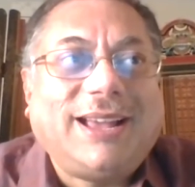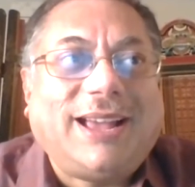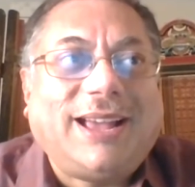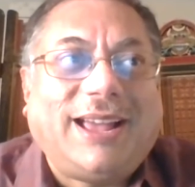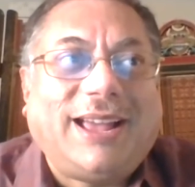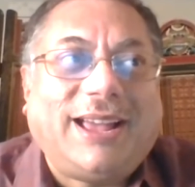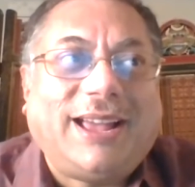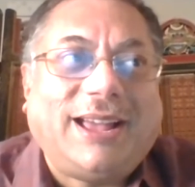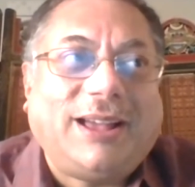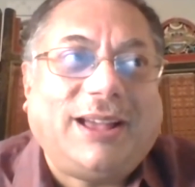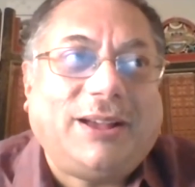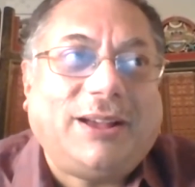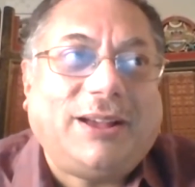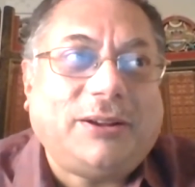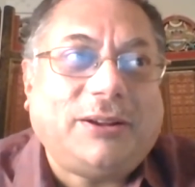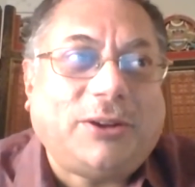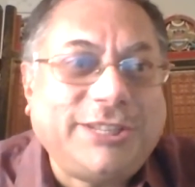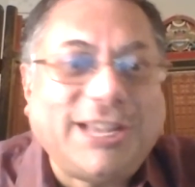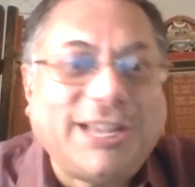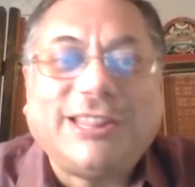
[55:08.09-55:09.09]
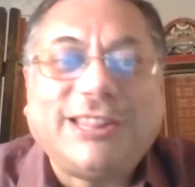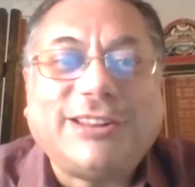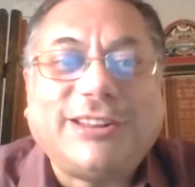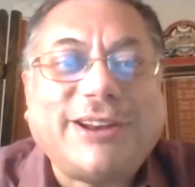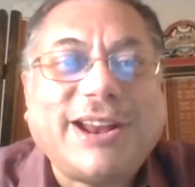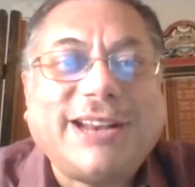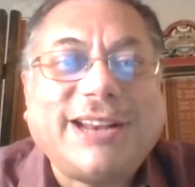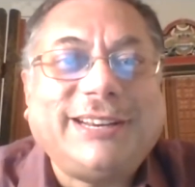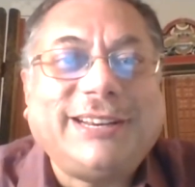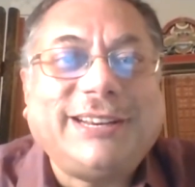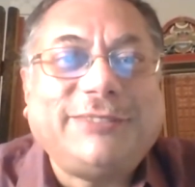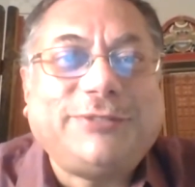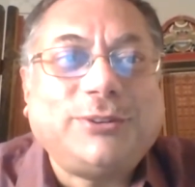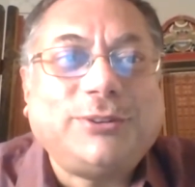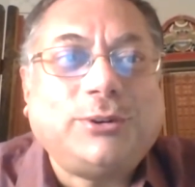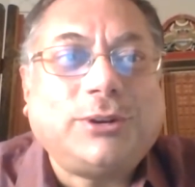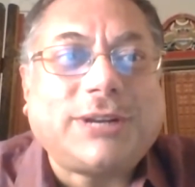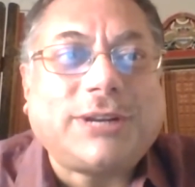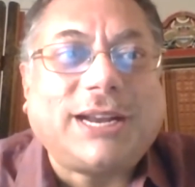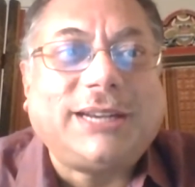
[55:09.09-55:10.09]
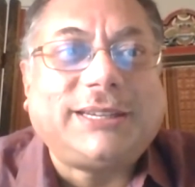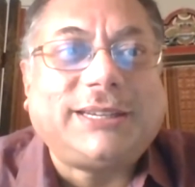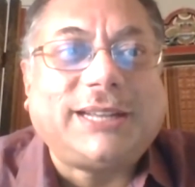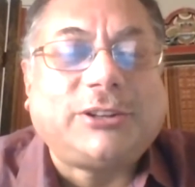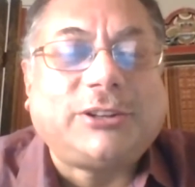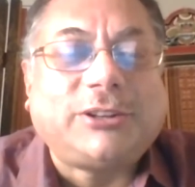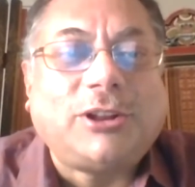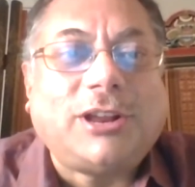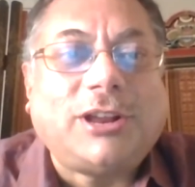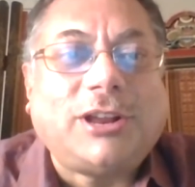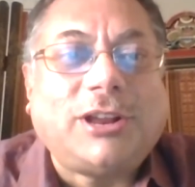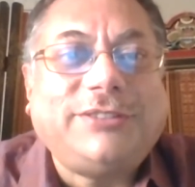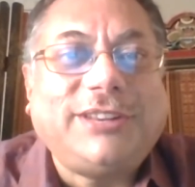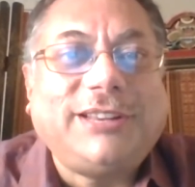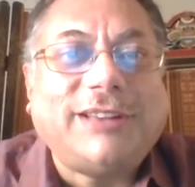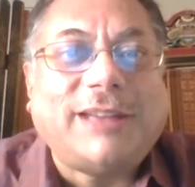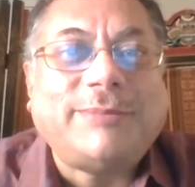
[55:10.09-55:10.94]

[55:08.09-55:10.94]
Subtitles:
On the other hand, if you look at technology,